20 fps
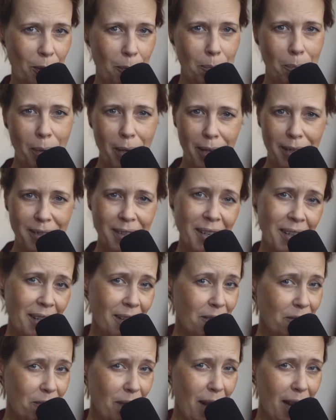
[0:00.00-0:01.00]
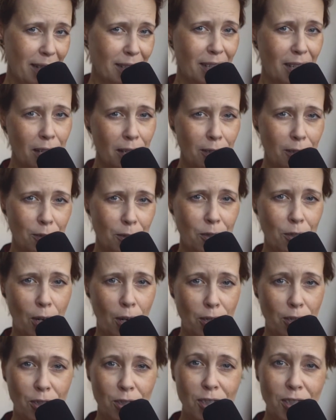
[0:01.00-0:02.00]
But in fact, colors are
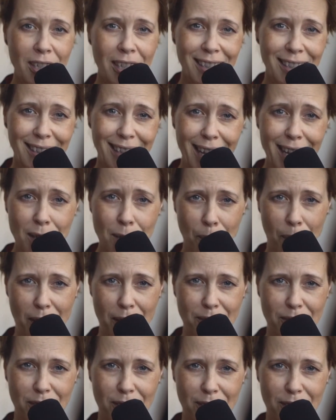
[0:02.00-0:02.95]
just light waves.